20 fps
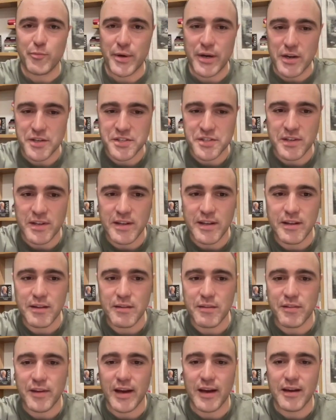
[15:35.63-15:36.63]
personally
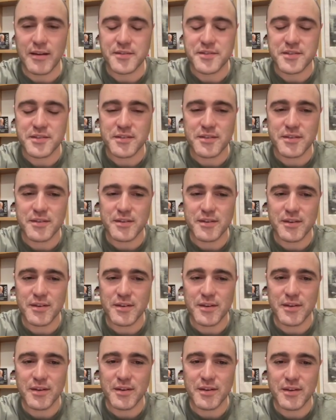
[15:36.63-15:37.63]
that
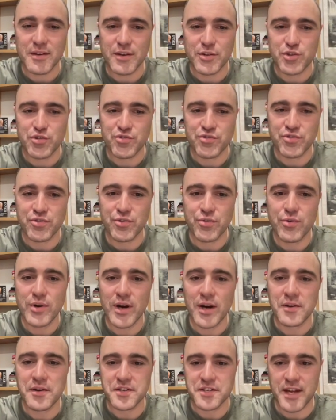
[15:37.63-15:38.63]
a true
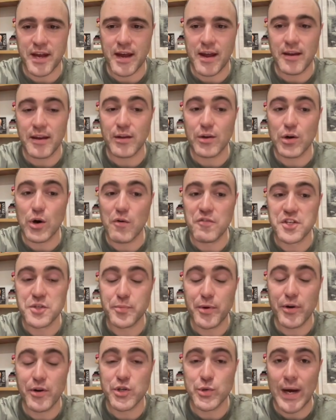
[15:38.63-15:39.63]
understanding of
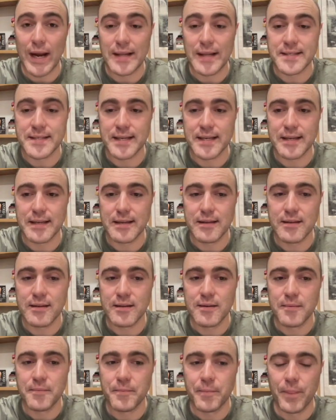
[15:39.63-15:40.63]
spirituality
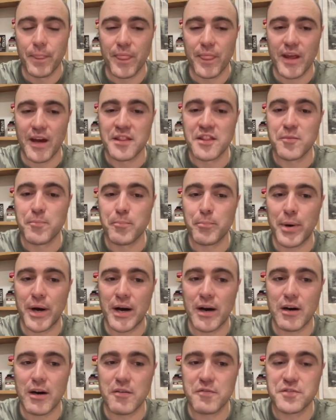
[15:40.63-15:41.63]
and the
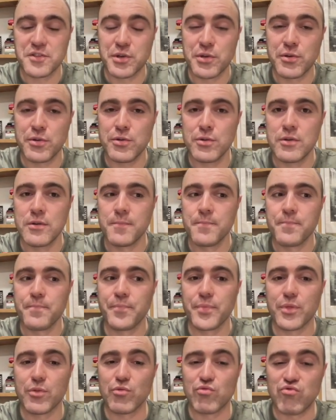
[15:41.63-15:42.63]
path to
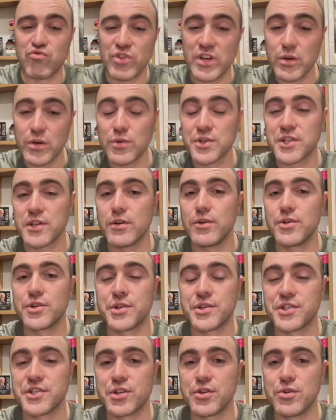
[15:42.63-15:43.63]
the real
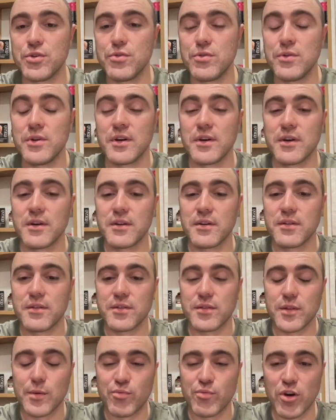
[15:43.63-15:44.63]
solutions to
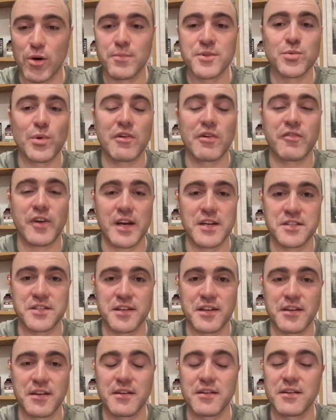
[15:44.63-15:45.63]
the problems we're
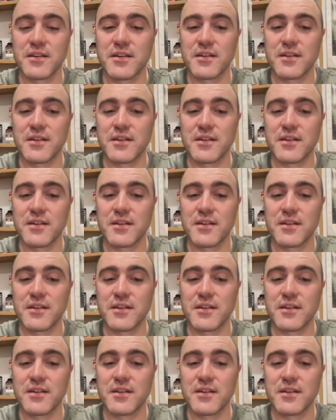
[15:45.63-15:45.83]
facing